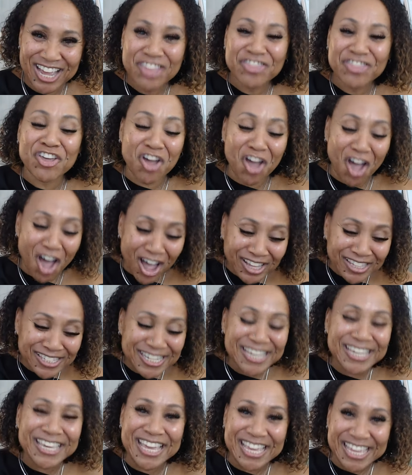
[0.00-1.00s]
The
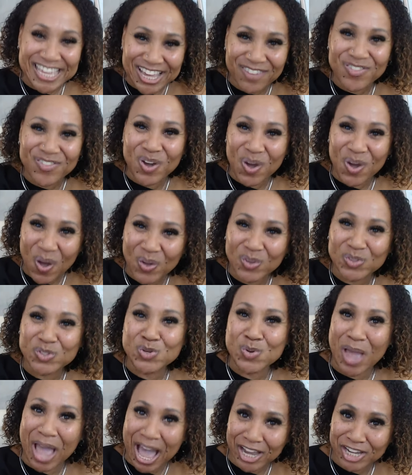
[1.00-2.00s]
content can give the call
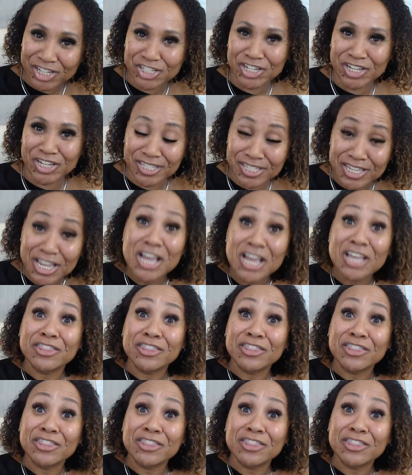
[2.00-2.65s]
to actions.